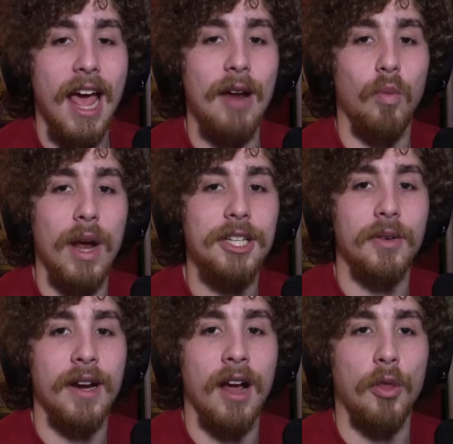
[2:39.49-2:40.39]
and
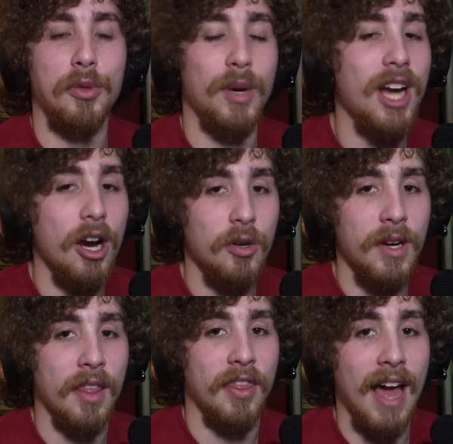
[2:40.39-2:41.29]
wagering
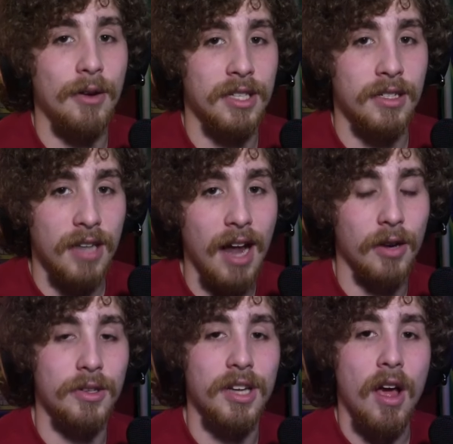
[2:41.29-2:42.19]

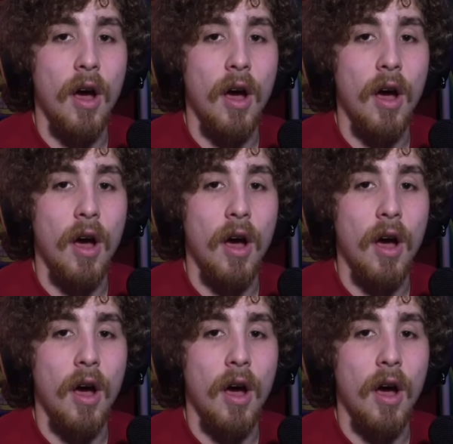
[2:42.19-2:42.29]
$300,000